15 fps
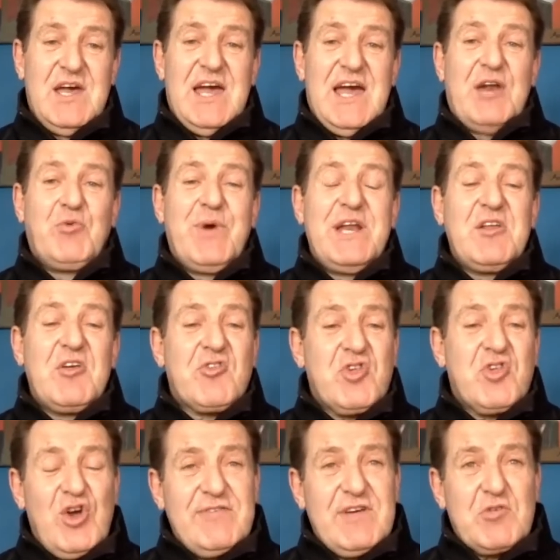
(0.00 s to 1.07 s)
And when the
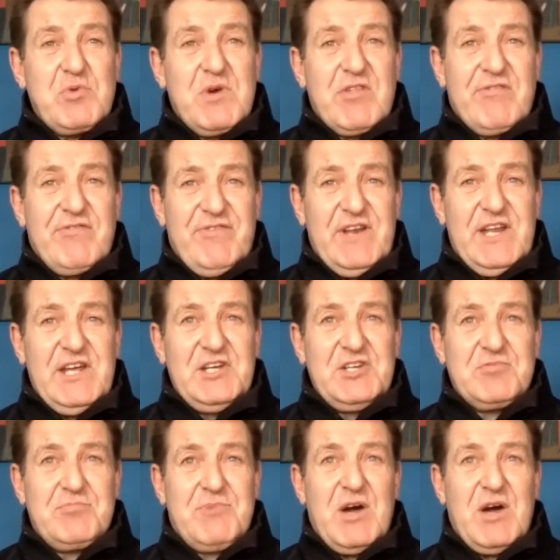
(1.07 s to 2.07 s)
service was finished,